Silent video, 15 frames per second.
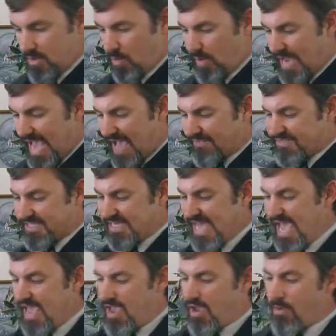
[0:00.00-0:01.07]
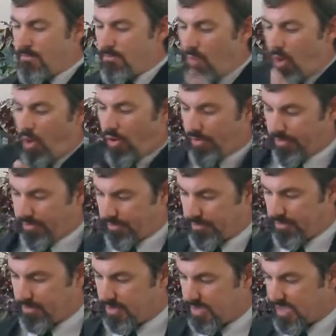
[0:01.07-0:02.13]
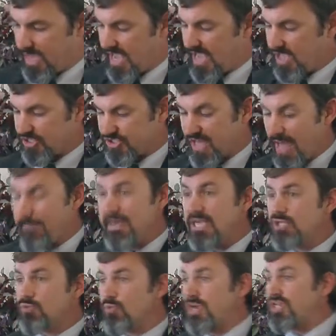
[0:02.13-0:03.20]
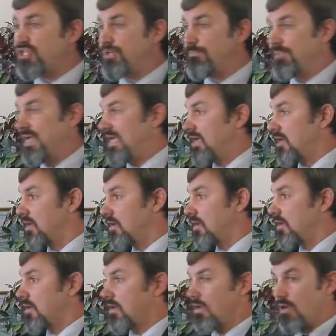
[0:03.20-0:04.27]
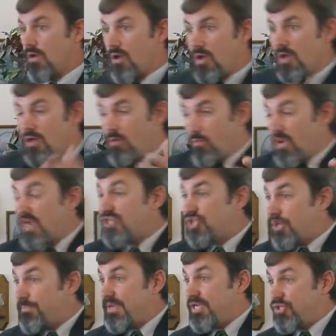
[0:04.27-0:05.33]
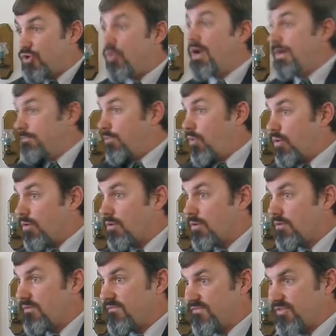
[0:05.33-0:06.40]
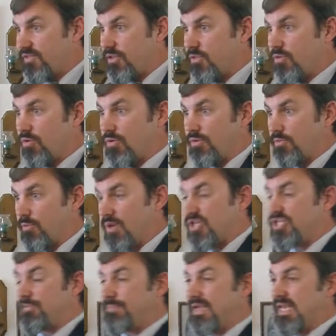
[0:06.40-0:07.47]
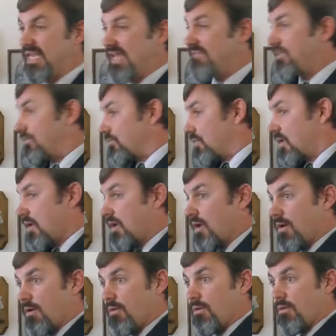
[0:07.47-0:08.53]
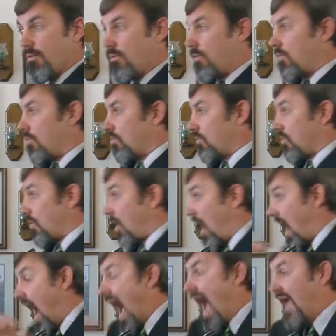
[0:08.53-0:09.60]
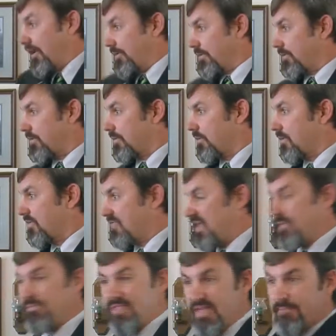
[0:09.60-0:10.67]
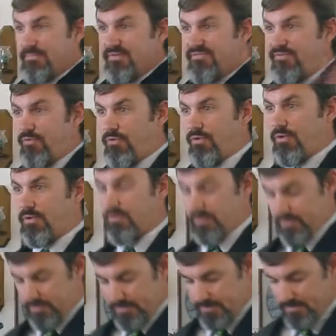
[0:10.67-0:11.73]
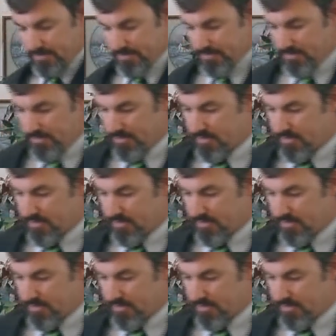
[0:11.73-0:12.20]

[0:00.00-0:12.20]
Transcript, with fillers: We have today more. So that means we should be we should be doing more for the Lord. We should be living higher than them before. Amen.